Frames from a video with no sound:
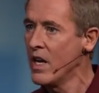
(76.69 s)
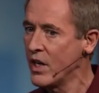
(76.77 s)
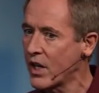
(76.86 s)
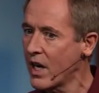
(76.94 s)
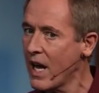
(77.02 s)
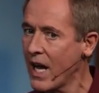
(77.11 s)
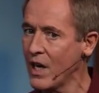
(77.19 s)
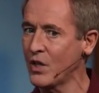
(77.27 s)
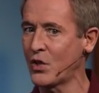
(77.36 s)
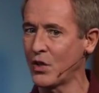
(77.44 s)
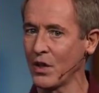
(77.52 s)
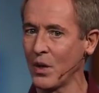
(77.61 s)
You're going to
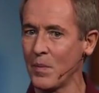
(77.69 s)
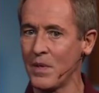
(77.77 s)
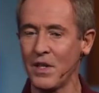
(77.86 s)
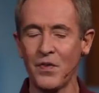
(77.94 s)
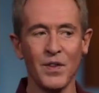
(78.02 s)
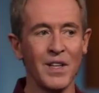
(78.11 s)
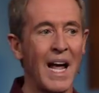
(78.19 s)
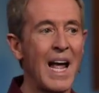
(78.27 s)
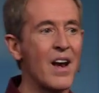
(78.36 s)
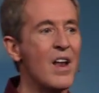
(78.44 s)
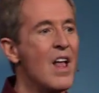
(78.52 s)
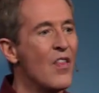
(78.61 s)
answer it a little bit differently.
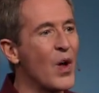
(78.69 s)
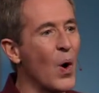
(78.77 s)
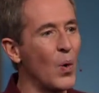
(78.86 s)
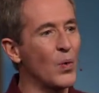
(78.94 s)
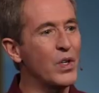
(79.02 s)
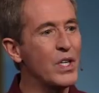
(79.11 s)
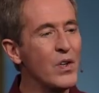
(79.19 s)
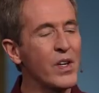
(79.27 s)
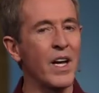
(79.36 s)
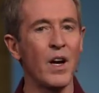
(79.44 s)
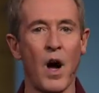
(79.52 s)
And the older you get,